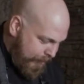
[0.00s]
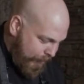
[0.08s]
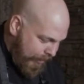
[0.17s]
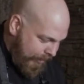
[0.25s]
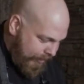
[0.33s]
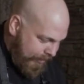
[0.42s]

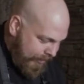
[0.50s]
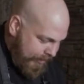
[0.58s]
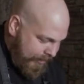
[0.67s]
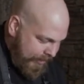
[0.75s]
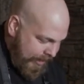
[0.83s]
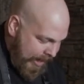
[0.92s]
But
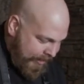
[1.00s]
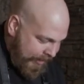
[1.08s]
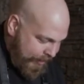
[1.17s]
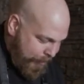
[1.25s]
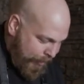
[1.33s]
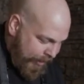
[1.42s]
I
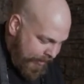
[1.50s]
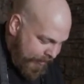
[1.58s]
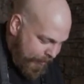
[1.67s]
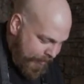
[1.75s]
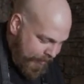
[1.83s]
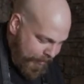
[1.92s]
think the point of
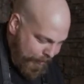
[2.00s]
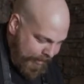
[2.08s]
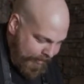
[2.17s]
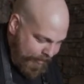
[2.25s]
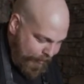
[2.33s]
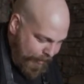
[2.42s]
this would just be
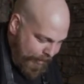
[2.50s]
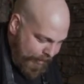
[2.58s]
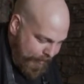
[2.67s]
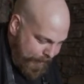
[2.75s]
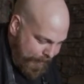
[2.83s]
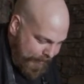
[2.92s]
to
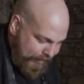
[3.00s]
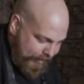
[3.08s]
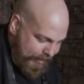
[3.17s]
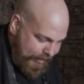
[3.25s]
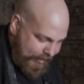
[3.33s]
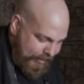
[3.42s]

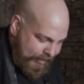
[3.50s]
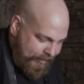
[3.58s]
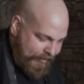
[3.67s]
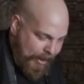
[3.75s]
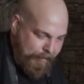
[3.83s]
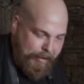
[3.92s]

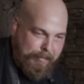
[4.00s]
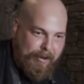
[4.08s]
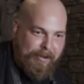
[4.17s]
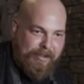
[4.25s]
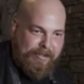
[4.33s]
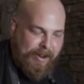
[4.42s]
sop up
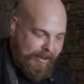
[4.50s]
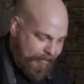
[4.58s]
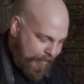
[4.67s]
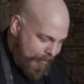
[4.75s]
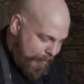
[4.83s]
all the sauce with the